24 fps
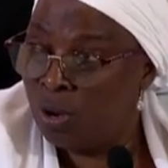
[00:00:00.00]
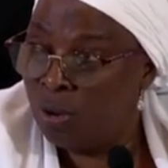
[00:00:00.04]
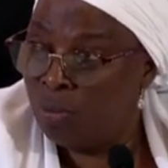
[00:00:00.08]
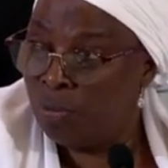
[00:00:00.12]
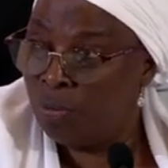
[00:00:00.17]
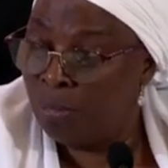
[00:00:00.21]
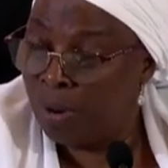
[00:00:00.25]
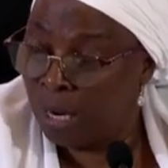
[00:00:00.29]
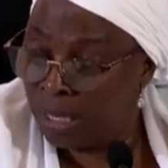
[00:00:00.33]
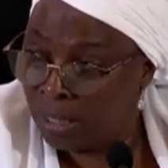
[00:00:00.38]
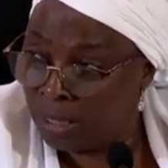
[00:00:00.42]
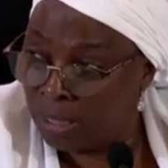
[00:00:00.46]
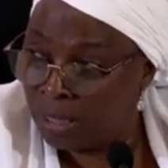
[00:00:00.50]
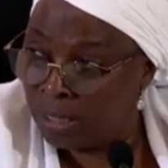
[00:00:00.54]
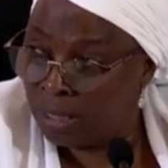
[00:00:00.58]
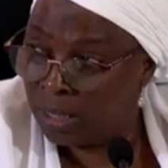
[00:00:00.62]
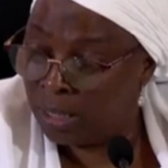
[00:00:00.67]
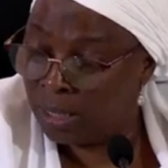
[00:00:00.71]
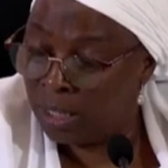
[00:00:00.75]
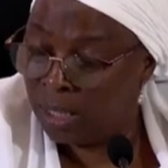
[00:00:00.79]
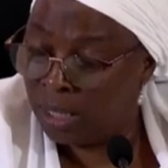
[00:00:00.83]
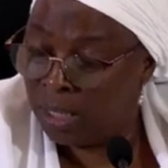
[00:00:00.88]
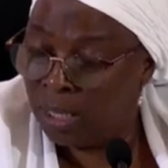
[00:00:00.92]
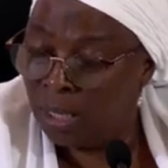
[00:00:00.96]
But
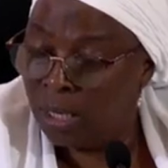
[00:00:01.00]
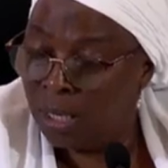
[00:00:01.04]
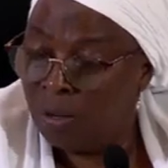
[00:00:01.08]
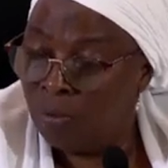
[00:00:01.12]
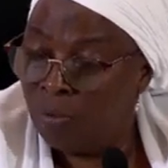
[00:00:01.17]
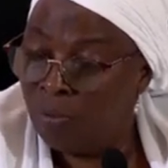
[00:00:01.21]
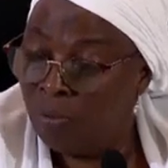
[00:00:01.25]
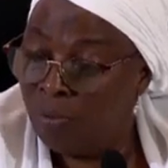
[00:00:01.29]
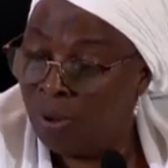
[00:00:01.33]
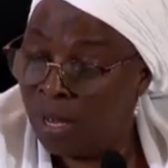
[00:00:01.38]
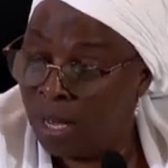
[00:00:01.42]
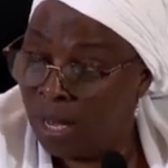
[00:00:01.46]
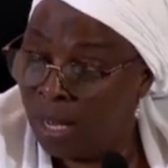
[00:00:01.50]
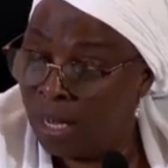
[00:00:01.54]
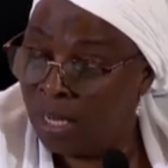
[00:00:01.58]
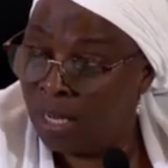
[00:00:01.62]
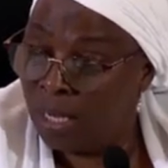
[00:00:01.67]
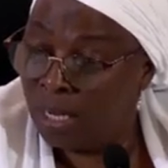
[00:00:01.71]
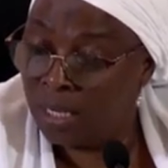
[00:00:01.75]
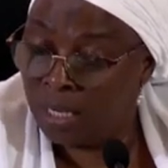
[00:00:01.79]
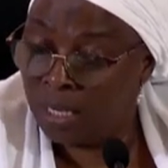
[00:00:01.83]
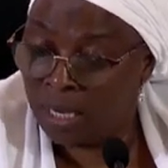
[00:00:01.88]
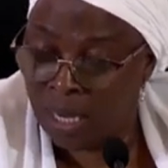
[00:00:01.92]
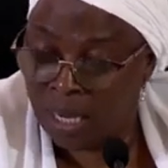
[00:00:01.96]
where
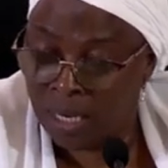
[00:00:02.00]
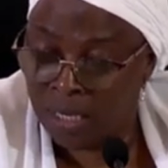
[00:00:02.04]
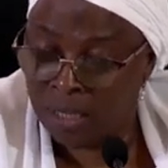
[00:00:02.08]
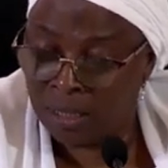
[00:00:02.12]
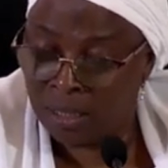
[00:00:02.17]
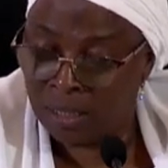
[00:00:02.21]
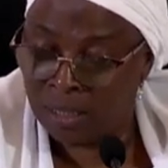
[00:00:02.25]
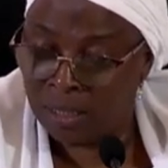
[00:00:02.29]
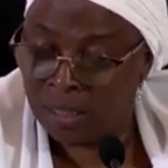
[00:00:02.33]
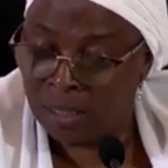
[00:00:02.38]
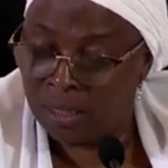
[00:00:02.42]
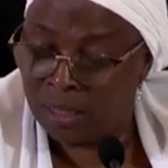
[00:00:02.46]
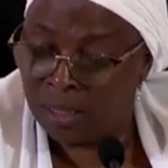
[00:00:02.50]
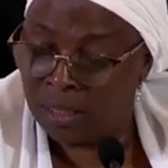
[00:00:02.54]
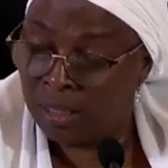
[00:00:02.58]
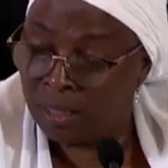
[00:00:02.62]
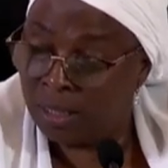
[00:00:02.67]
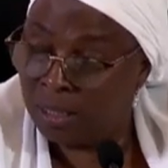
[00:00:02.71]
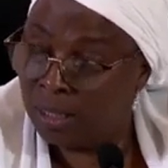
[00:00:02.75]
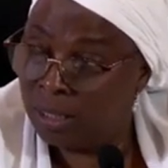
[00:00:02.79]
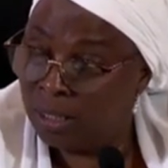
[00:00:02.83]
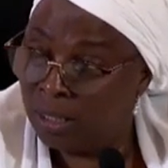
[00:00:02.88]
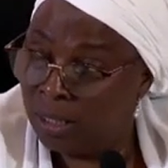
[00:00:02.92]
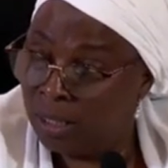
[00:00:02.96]
it
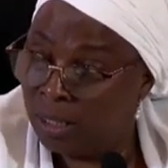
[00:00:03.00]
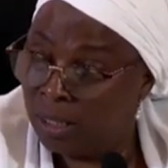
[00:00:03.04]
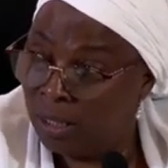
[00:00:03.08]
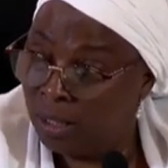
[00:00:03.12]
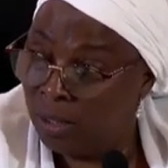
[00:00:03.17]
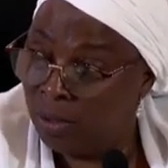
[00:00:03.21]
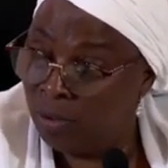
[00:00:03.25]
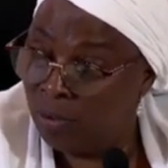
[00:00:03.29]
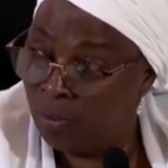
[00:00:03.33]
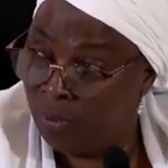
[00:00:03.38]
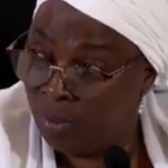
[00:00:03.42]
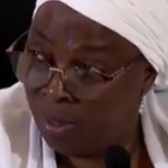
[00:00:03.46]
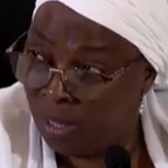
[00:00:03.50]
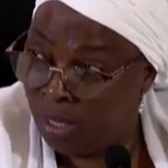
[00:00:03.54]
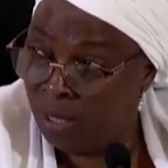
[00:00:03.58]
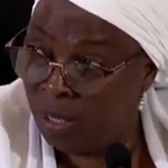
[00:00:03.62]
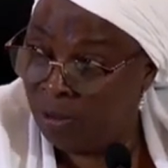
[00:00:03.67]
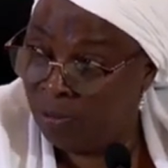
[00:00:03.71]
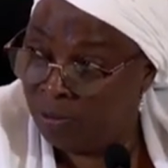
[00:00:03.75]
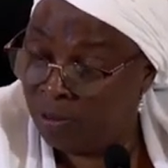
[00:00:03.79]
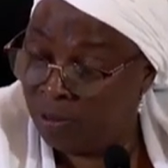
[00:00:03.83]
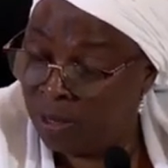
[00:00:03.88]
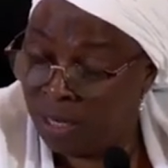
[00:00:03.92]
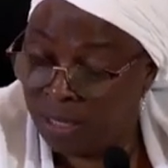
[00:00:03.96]
has, you
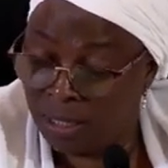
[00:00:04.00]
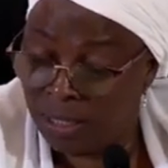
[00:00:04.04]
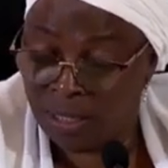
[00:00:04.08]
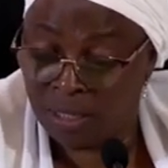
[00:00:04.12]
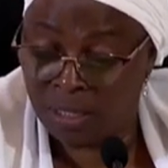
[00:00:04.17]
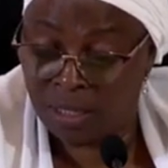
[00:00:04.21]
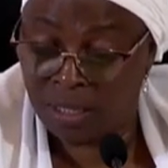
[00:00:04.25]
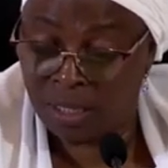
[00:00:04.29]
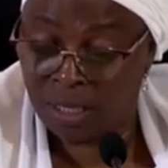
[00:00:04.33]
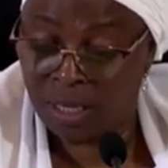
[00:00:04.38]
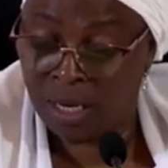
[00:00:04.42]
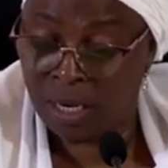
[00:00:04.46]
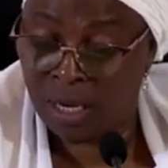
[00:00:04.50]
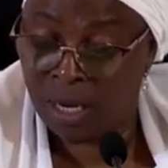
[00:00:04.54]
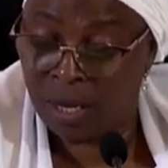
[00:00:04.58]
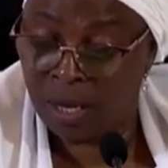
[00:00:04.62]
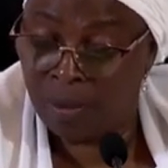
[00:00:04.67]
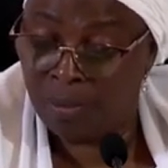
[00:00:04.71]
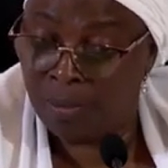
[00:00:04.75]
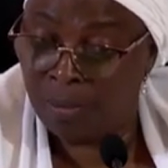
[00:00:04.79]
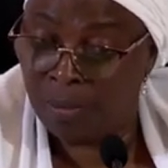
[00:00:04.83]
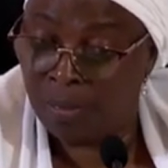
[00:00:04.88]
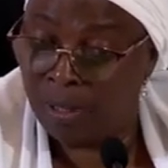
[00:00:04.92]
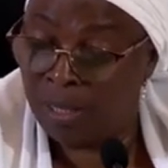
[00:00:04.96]
believe that
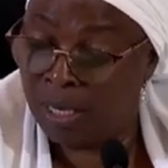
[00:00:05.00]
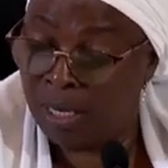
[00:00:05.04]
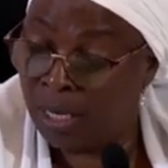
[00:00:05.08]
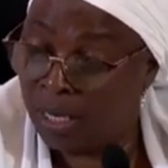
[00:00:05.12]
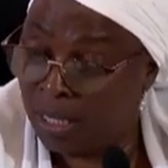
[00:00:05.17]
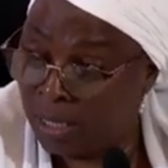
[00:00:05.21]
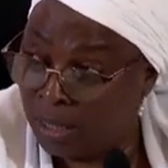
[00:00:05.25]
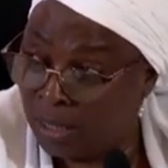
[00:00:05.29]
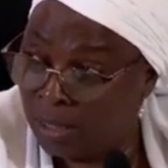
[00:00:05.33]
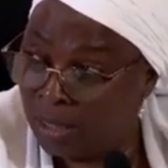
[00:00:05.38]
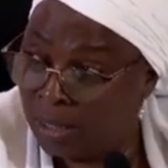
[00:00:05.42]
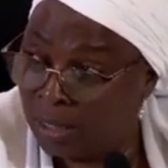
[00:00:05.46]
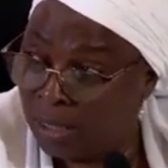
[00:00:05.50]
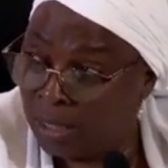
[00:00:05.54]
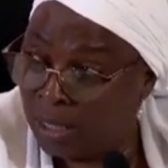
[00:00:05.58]
there is